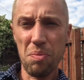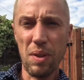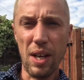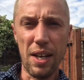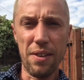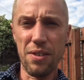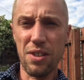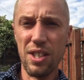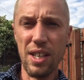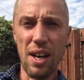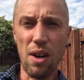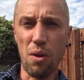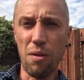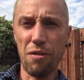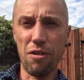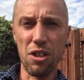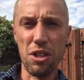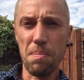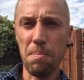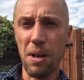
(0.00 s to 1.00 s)
then sell
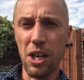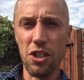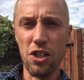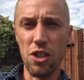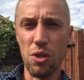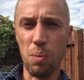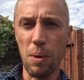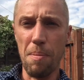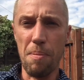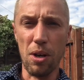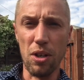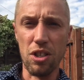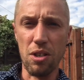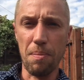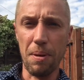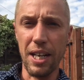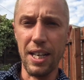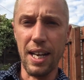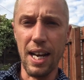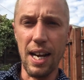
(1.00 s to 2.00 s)
for as much as we
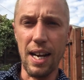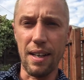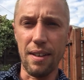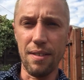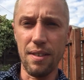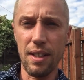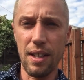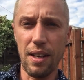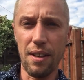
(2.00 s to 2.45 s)
possibly can.